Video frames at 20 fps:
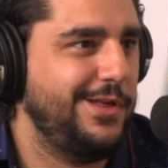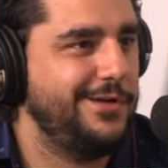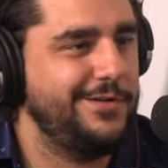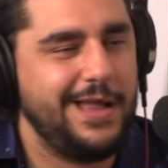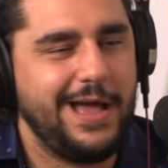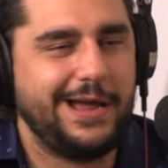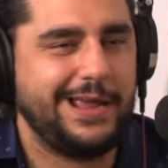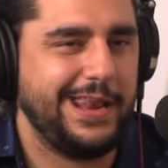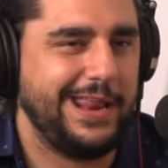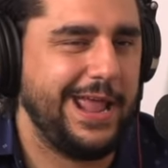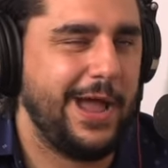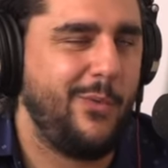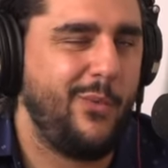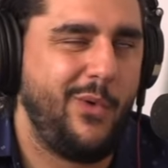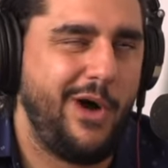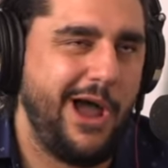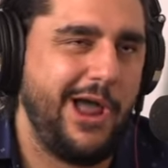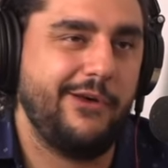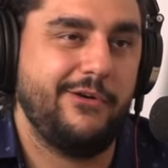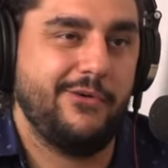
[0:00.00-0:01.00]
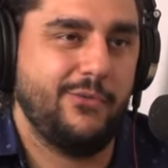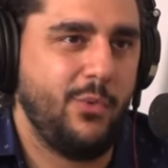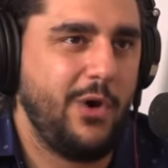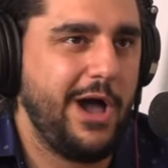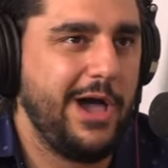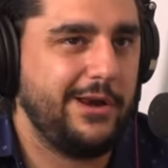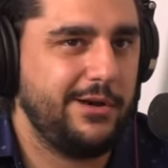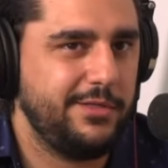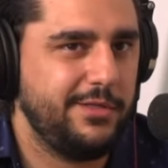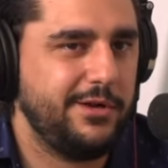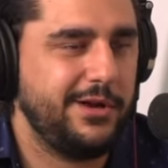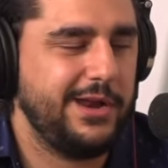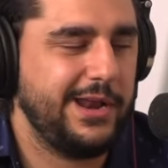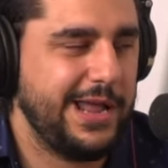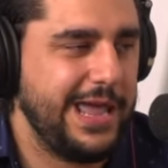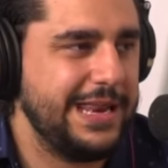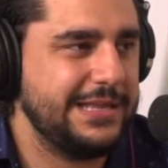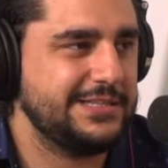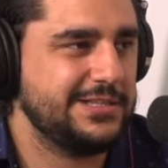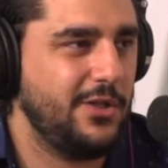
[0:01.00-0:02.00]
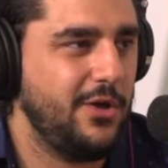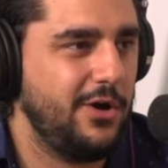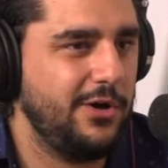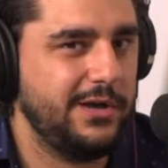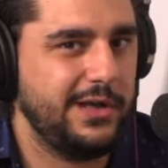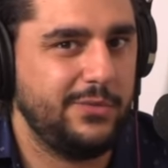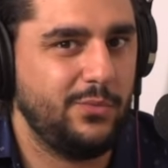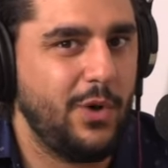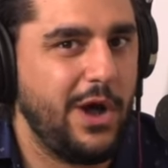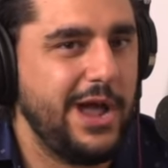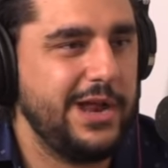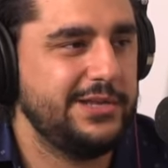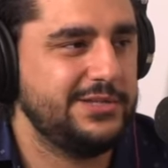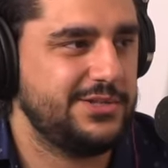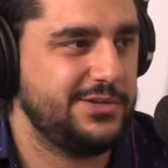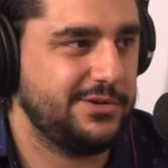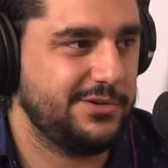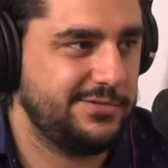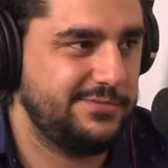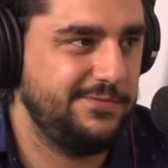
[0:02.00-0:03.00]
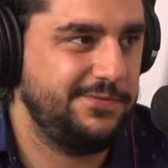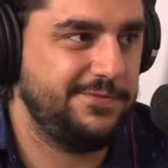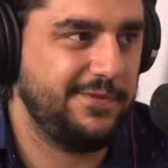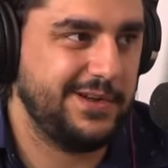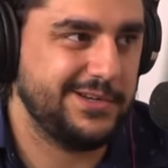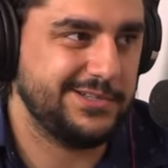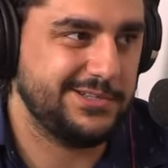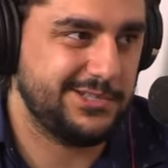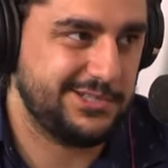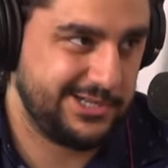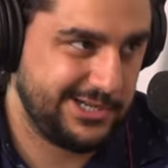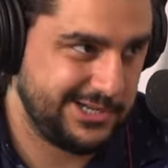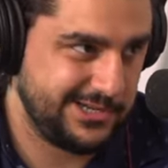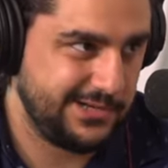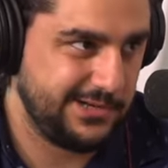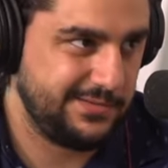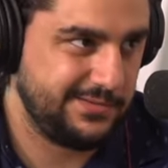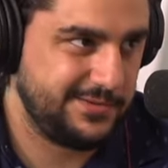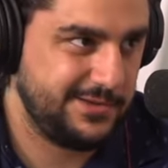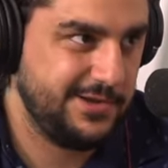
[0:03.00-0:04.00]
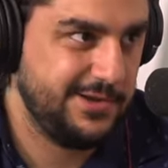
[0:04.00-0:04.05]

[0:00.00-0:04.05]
they're not going to get wider and wider. They're going to get as long and wide as your fucking shaft.